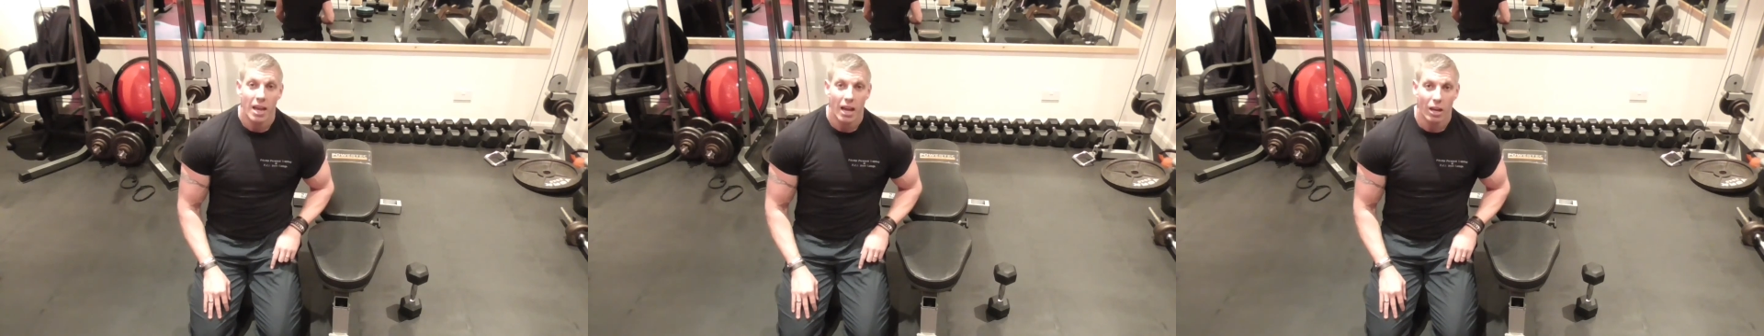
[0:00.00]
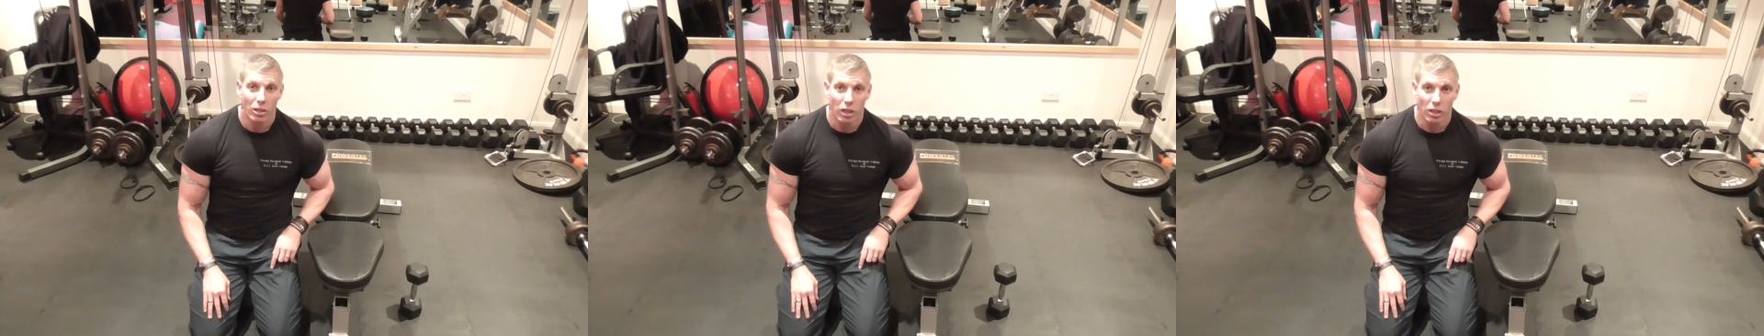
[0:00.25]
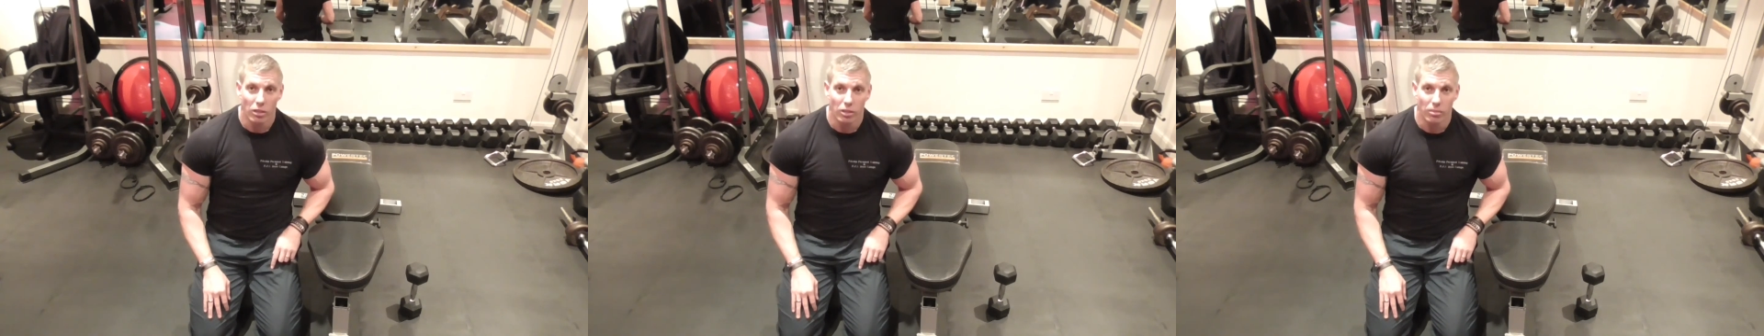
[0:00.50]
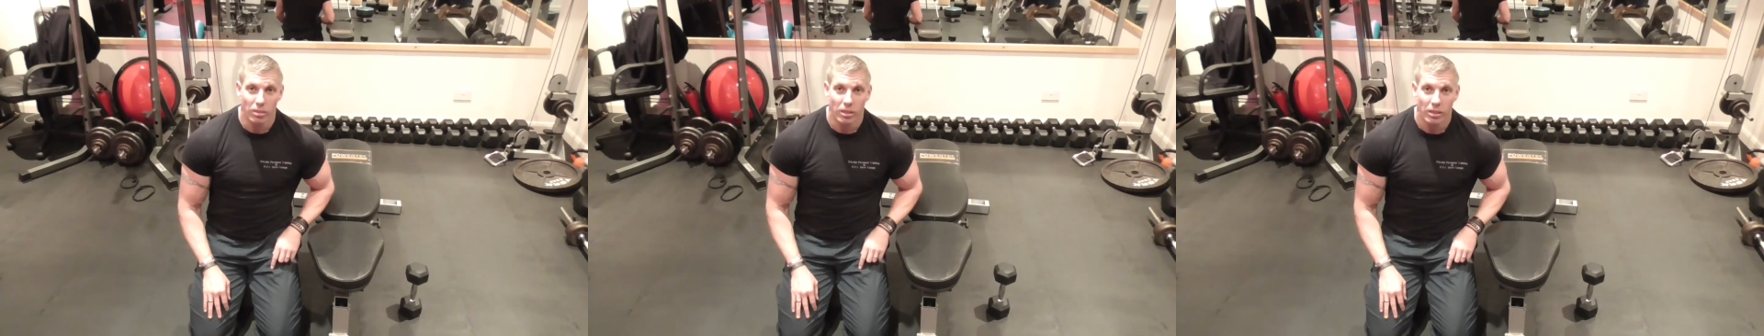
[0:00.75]
and I shall
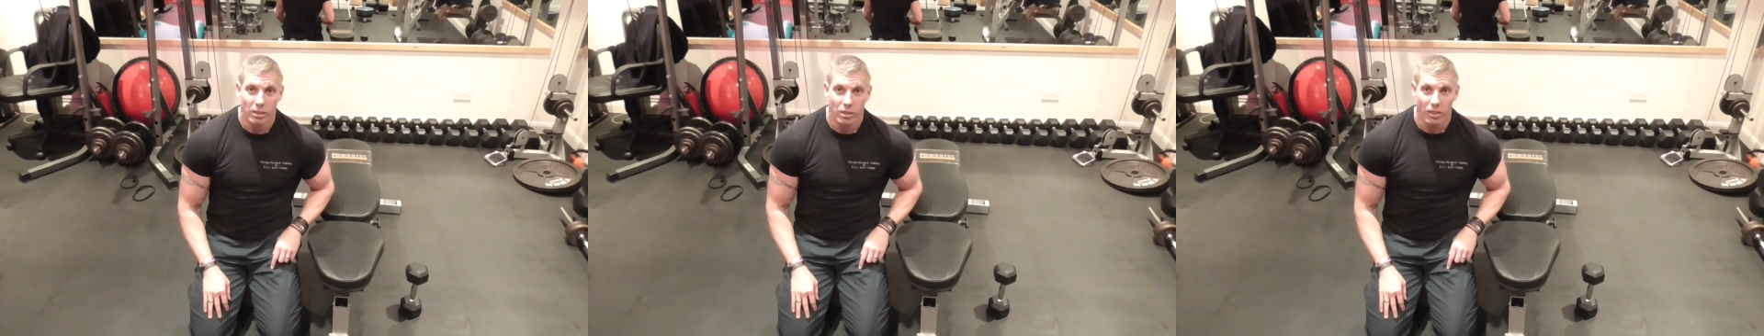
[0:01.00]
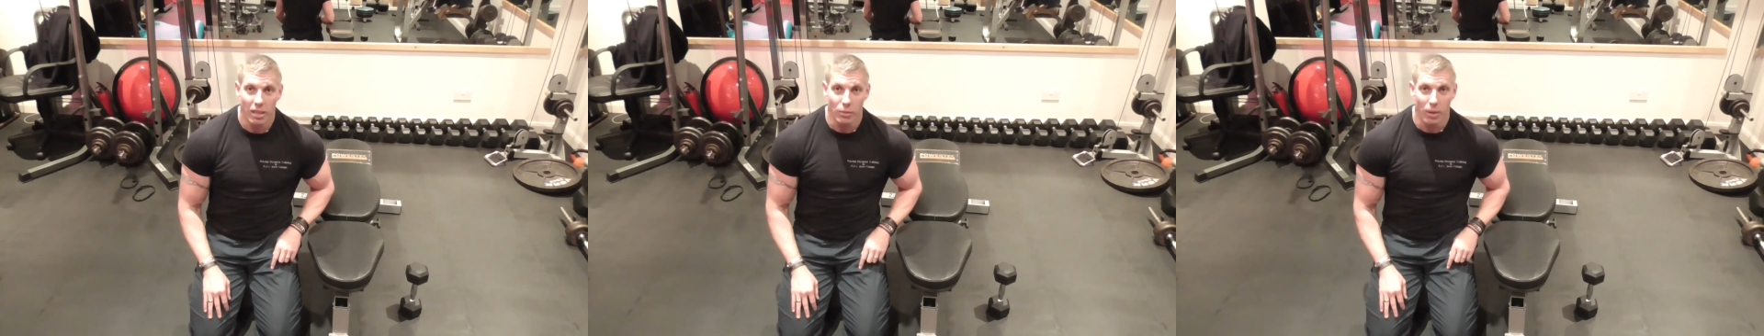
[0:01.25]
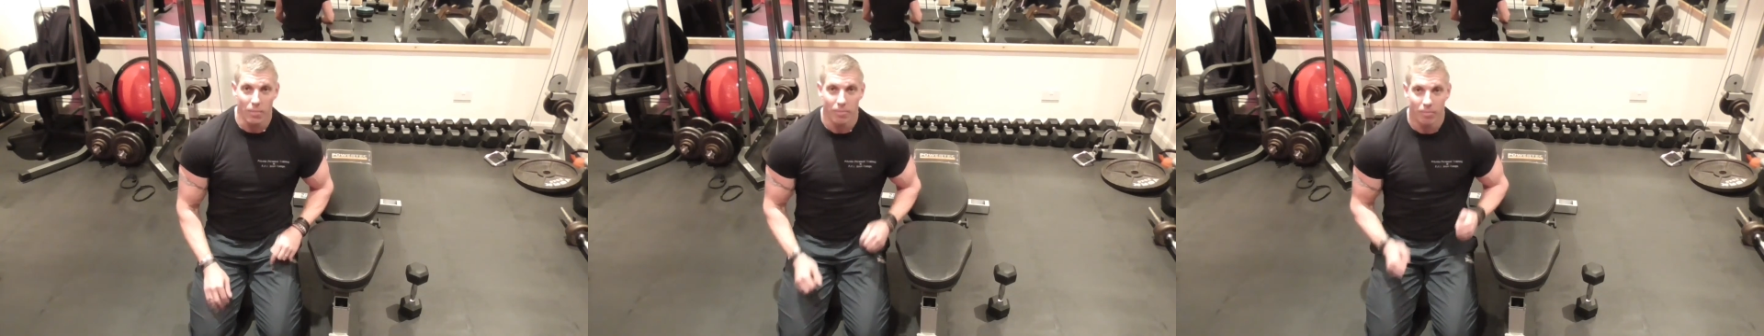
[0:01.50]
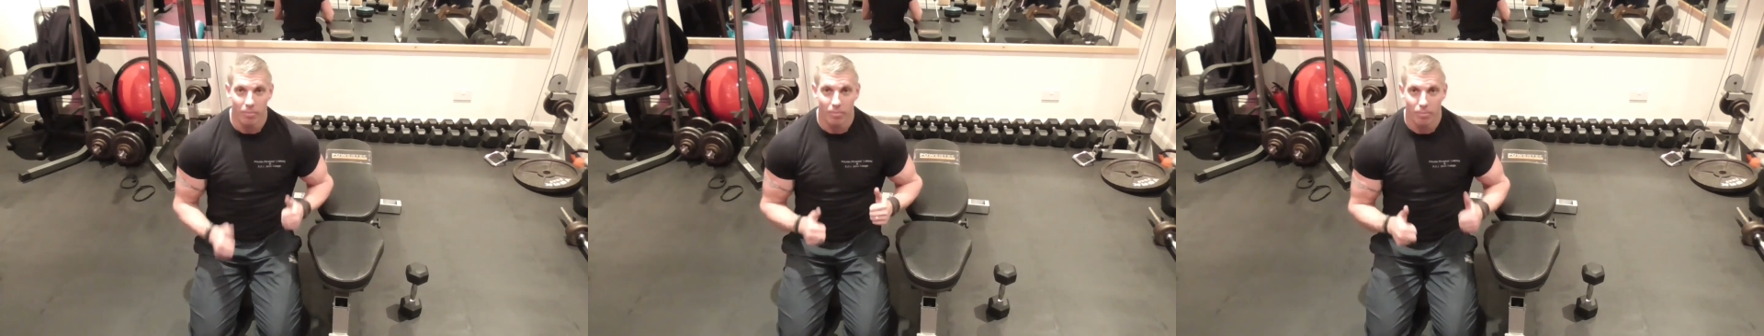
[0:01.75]
answer them. See you next
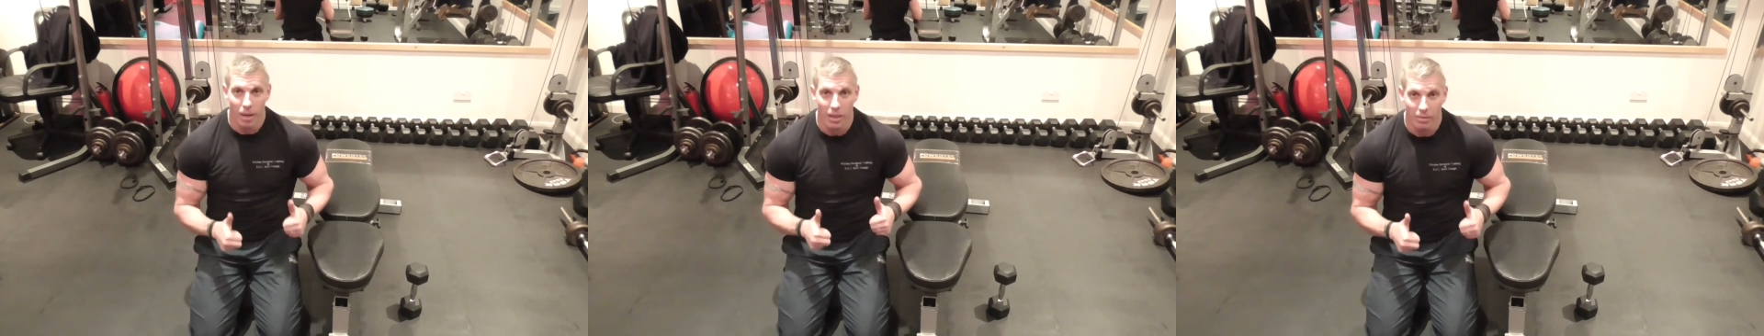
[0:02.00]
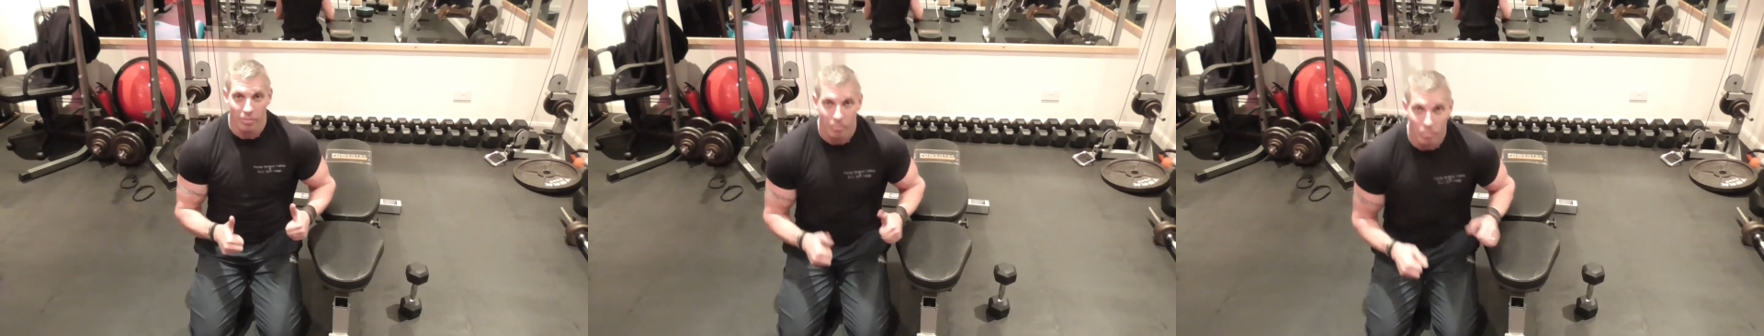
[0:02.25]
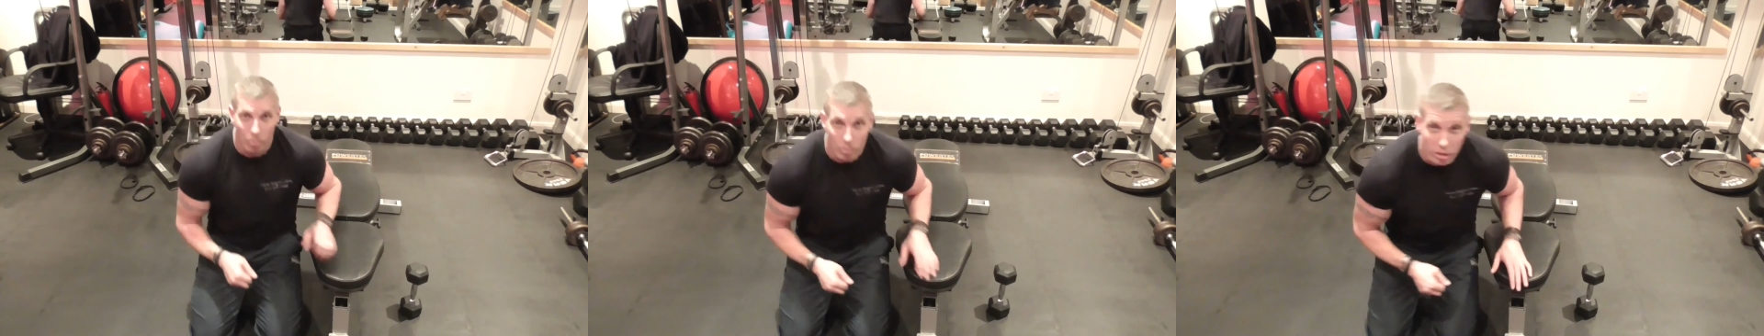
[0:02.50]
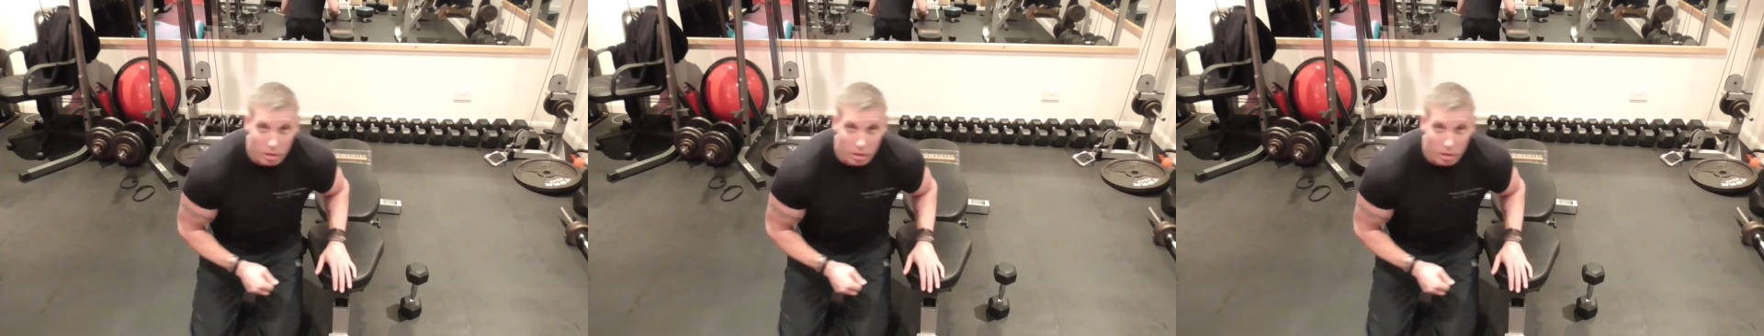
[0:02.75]
one. Bye. We'll